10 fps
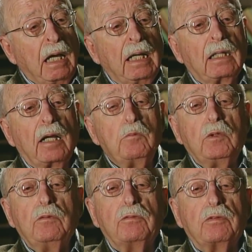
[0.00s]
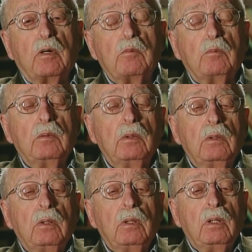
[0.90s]
And I moved from
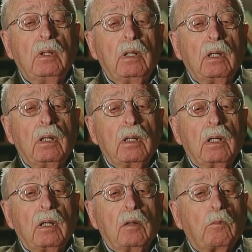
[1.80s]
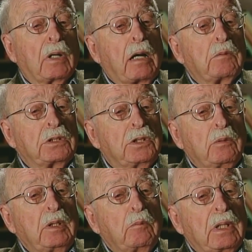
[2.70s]
what I was
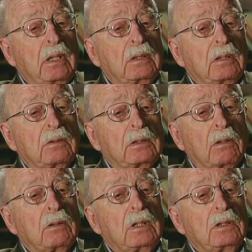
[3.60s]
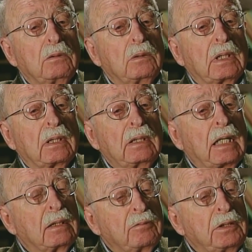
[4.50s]
doing with serotonin to the
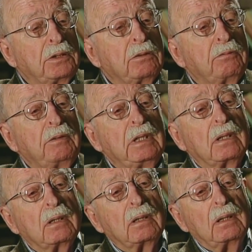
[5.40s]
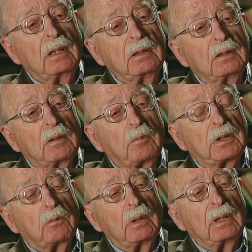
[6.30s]
connective tissue field and then
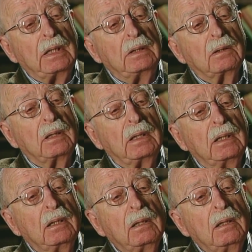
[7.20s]
subsequently to the